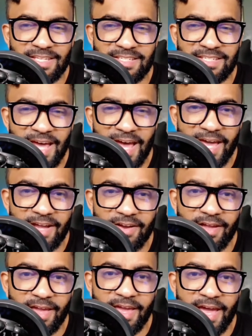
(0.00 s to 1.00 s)

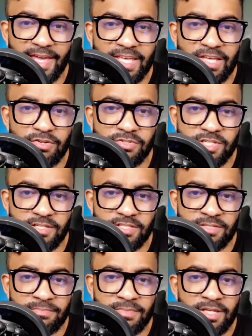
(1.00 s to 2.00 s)
entire AI
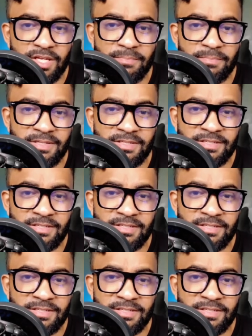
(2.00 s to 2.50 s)
ecosystem could be